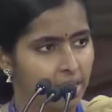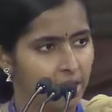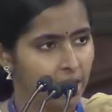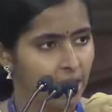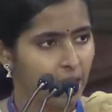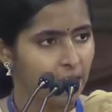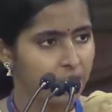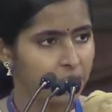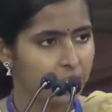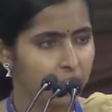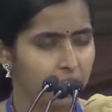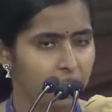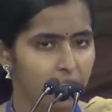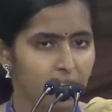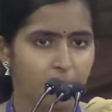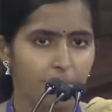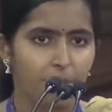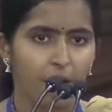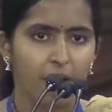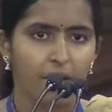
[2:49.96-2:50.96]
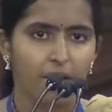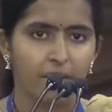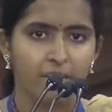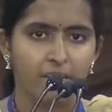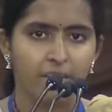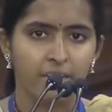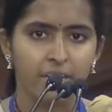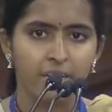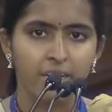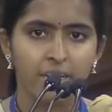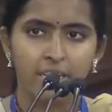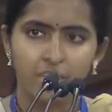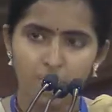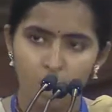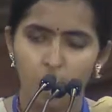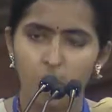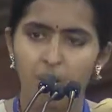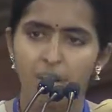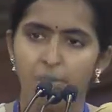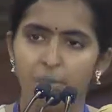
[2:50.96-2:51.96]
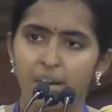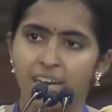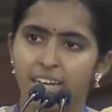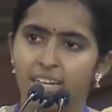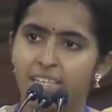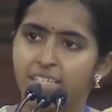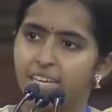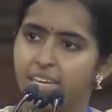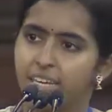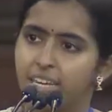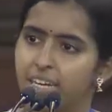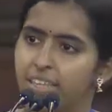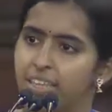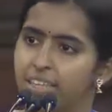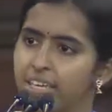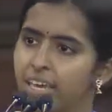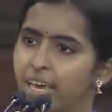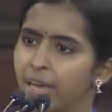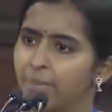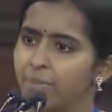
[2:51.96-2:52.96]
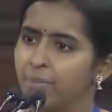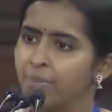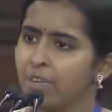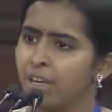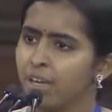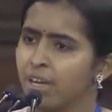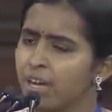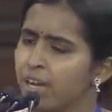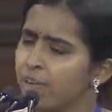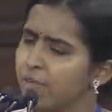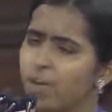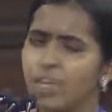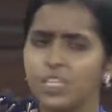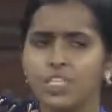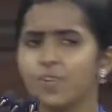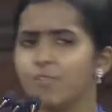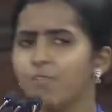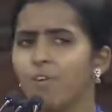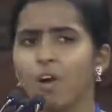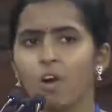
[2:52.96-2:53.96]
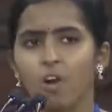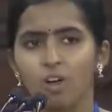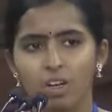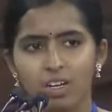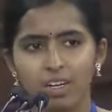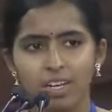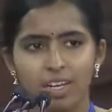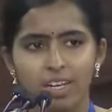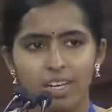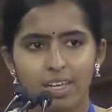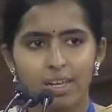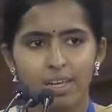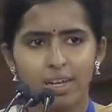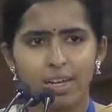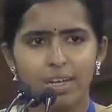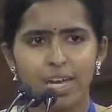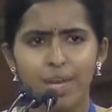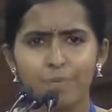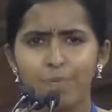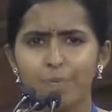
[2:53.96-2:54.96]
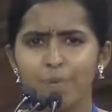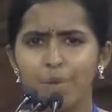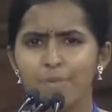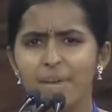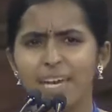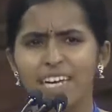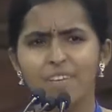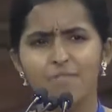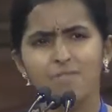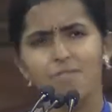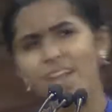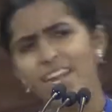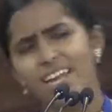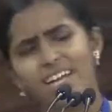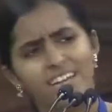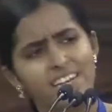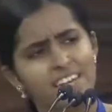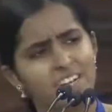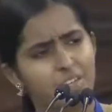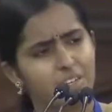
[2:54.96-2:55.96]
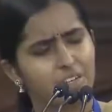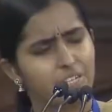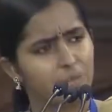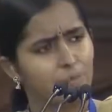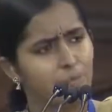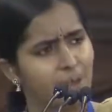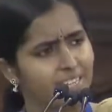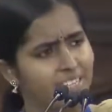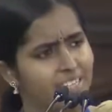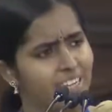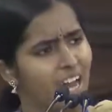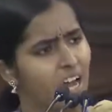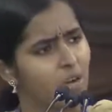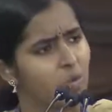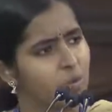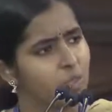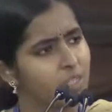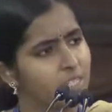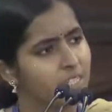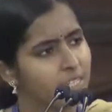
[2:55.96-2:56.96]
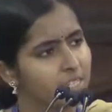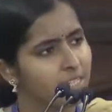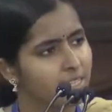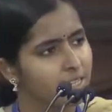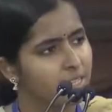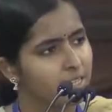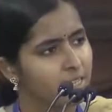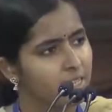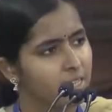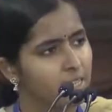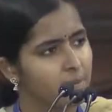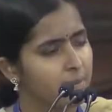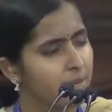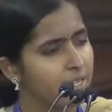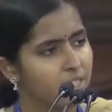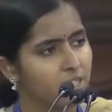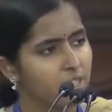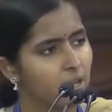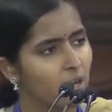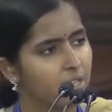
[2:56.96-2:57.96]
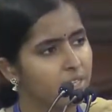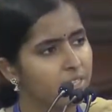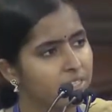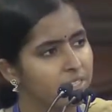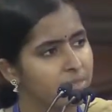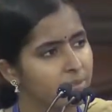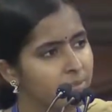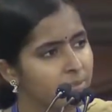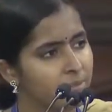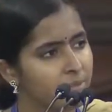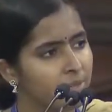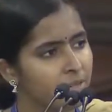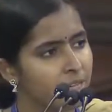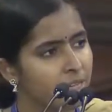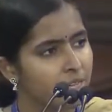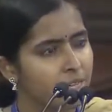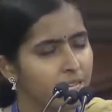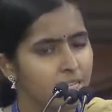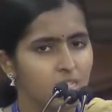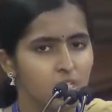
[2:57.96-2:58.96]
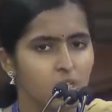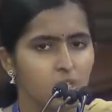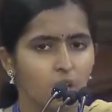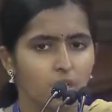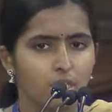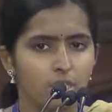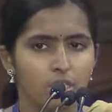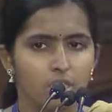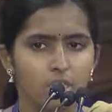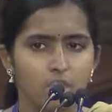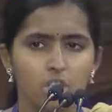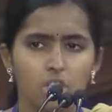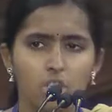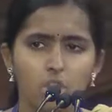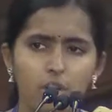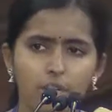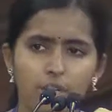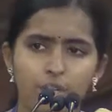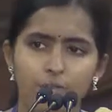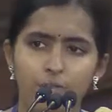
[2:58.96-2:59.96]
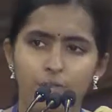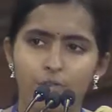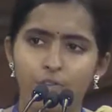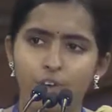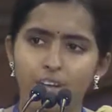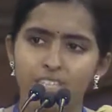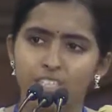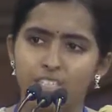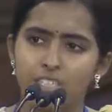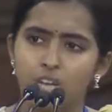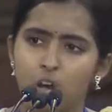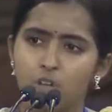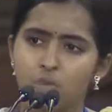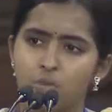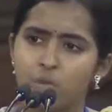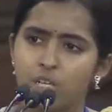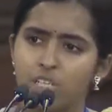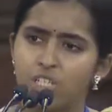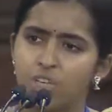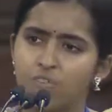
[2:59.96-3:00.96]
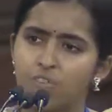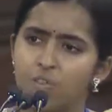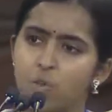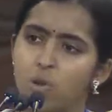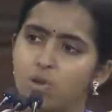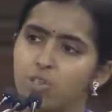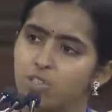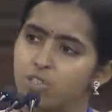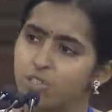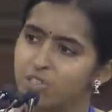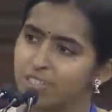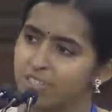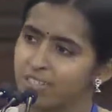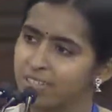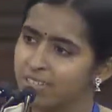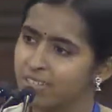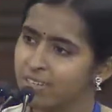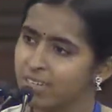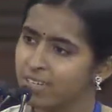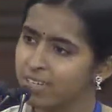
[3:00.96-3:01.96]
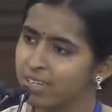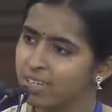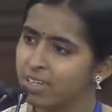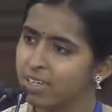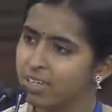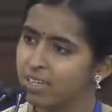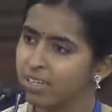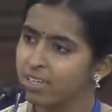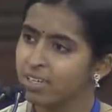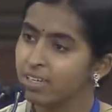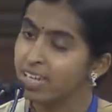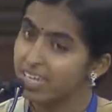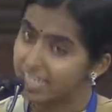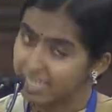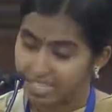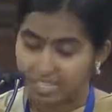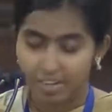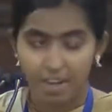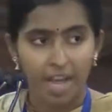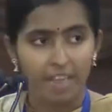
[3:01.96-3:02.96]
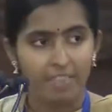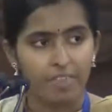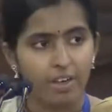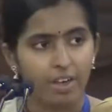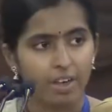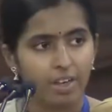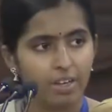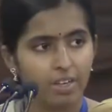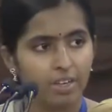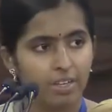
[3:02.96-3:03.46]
rashtra nirman ki aur hame agrasar karti hai. First of all, let me make it very clear to the respected house. Patriotism is not the short frenzied outburst of emotions. It is rather